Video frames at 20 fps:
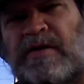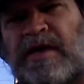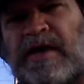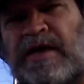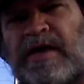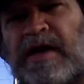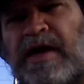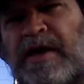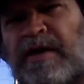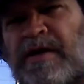
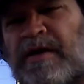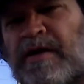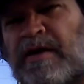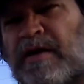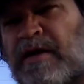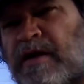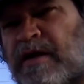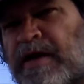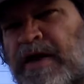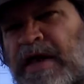Again,
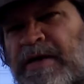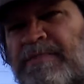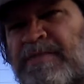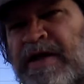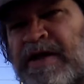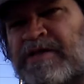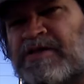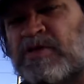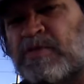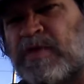
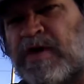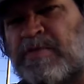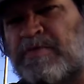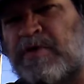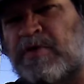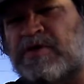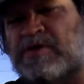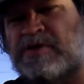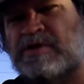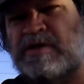admit it's a
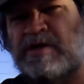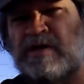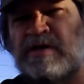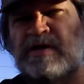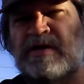reboot,